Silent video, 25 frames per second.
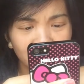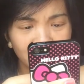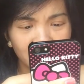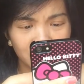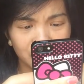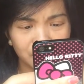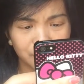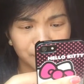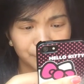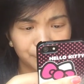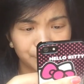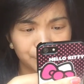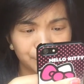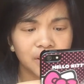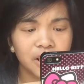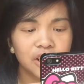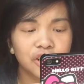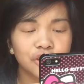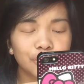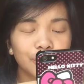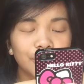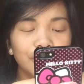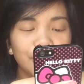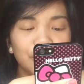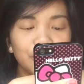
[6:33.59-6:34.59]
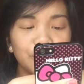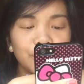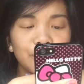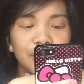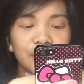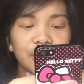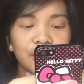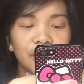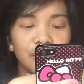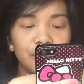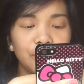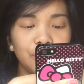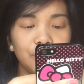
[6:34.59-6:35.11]
Ow. twenty-three.
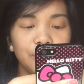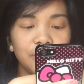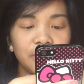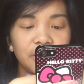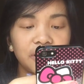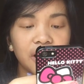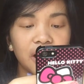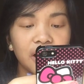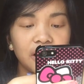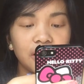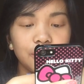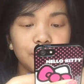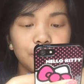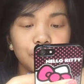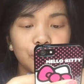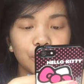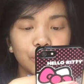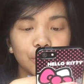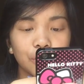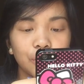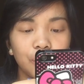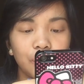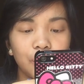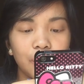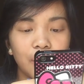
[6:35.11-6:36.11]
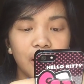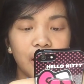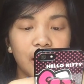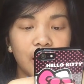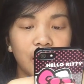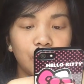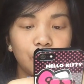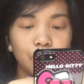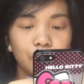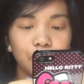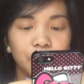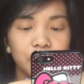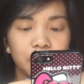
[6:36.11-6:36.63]
Cuddle with Calum or go
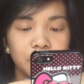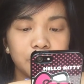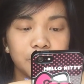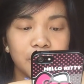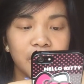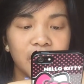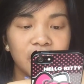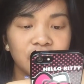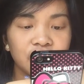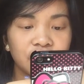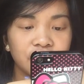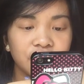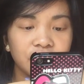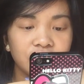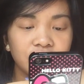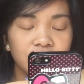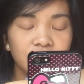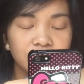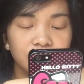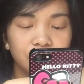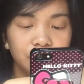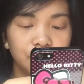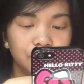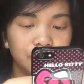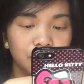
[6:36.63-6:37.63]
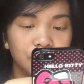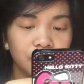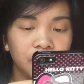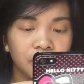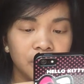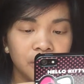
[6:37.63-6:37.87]
out with Maxton and Luke.